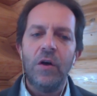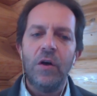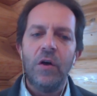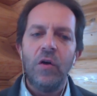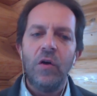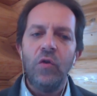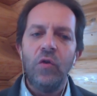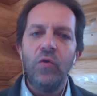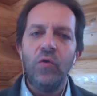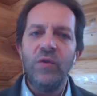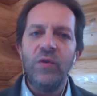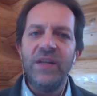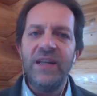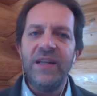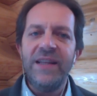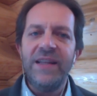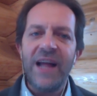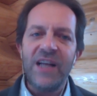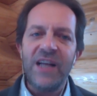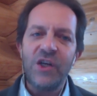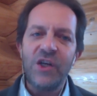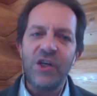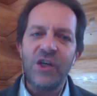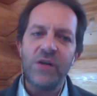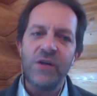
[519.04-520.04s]
to
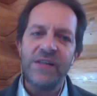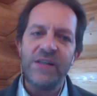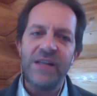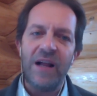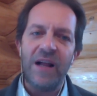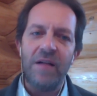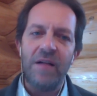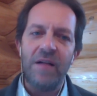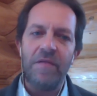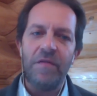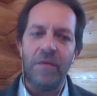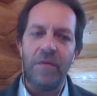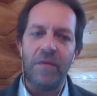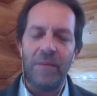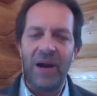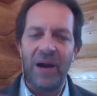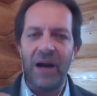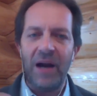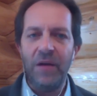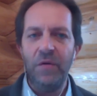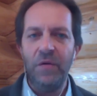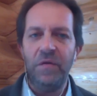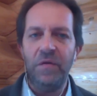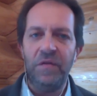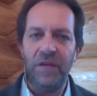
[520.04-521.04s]
detach yourself from how
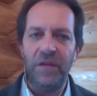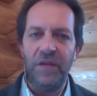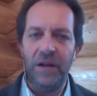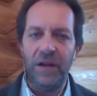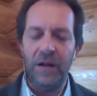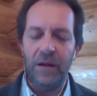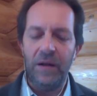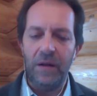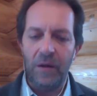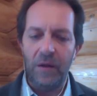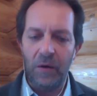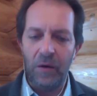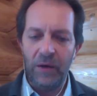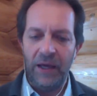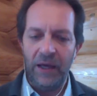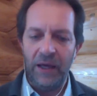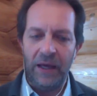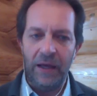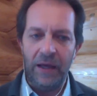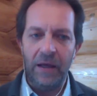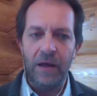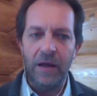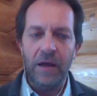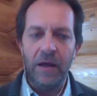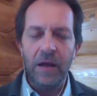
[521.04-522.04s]
you feel okay
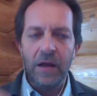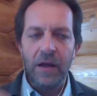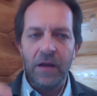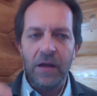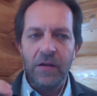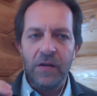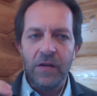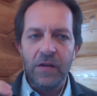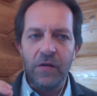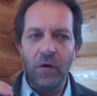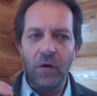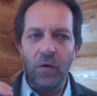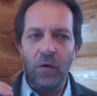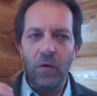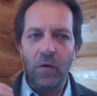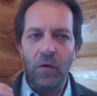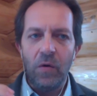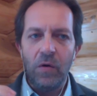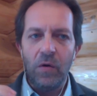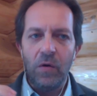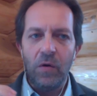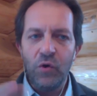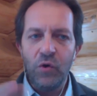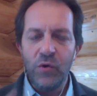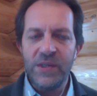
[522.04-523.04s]
so
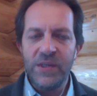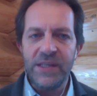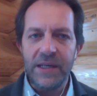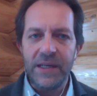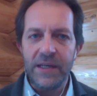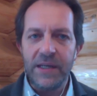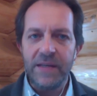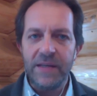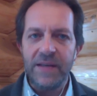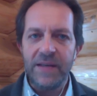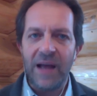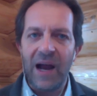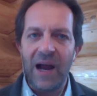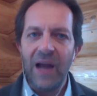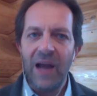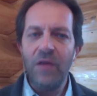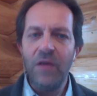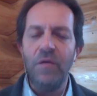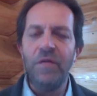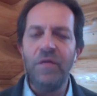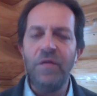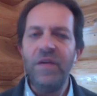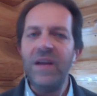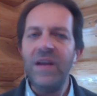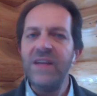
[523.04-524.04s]
two things how you
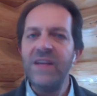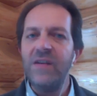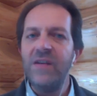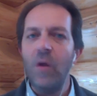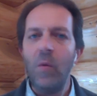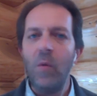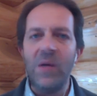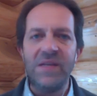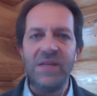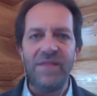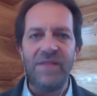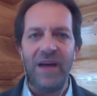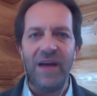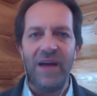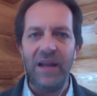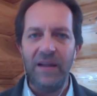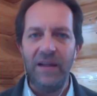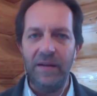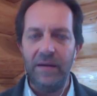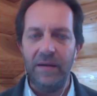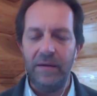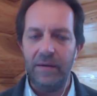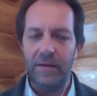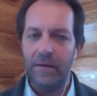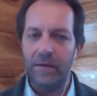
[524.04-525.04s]
feel is always valid
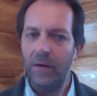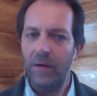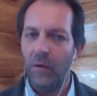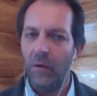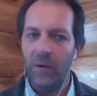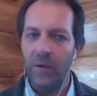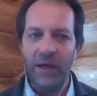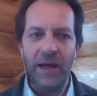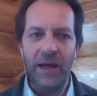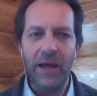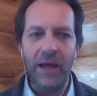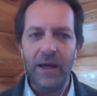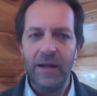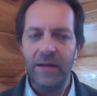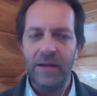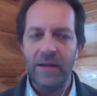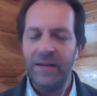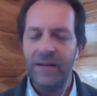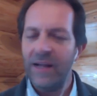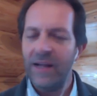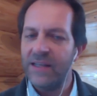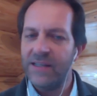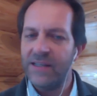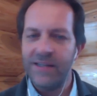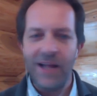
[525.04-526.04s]
okay
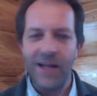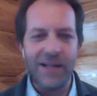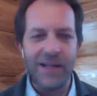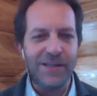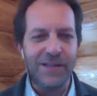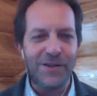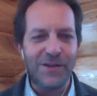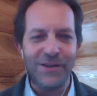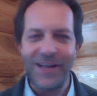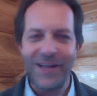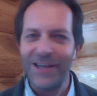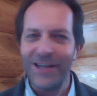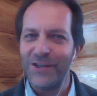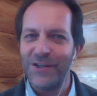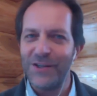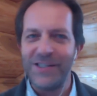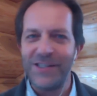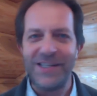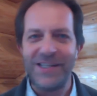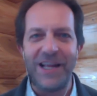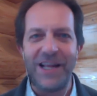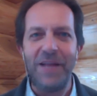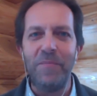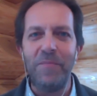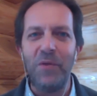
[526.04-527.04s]
that's that's that's a
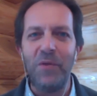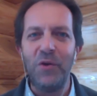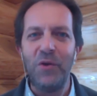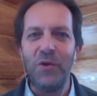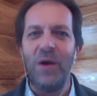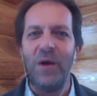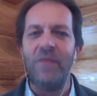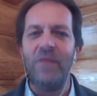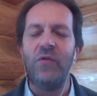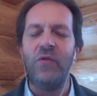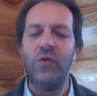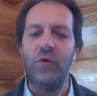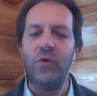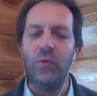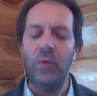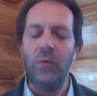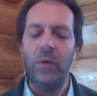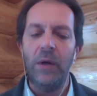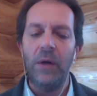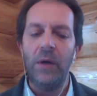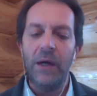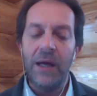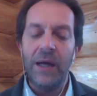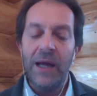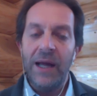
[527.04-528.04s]
statement you have to do
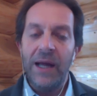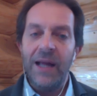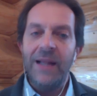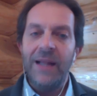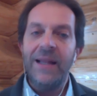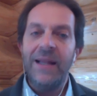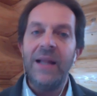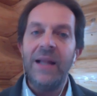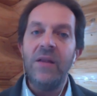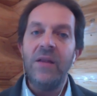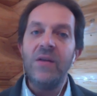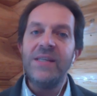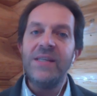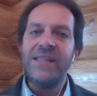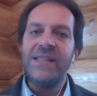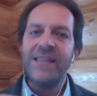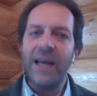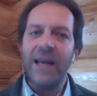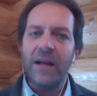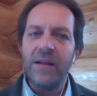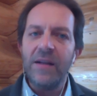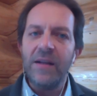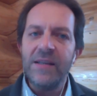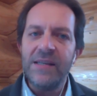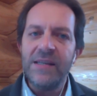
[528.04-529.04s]
then the
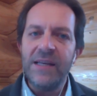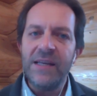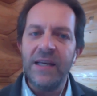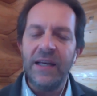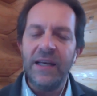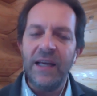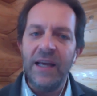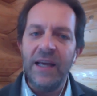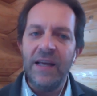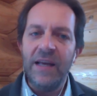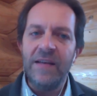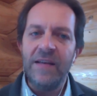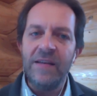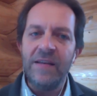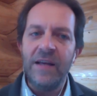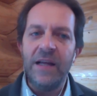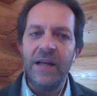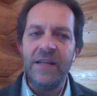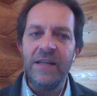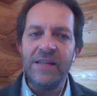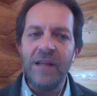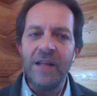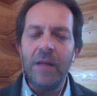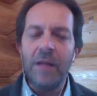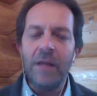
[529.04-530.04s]
second thing is
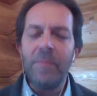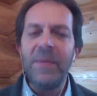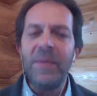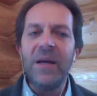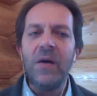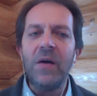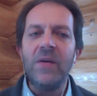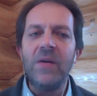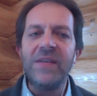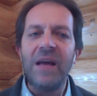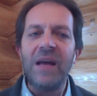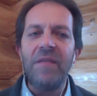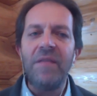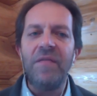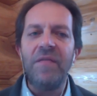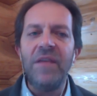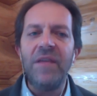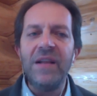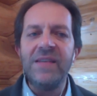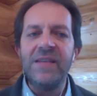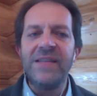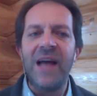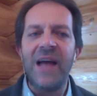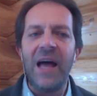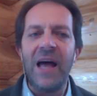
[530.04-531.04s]
it's not because i feel
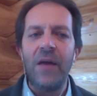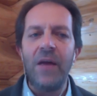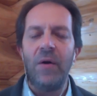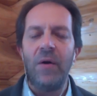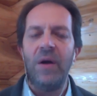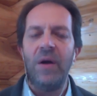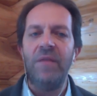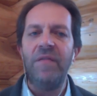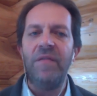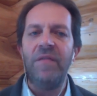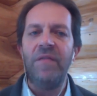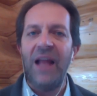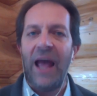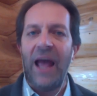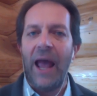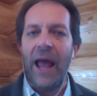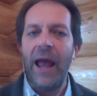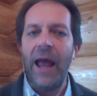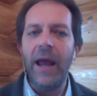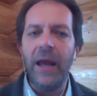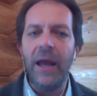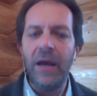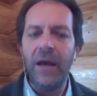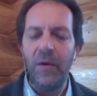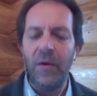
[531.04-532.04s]
sad or i feel
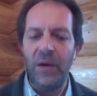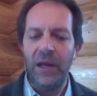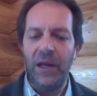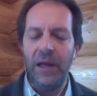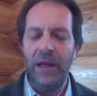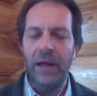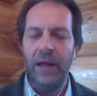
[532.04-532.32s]
angry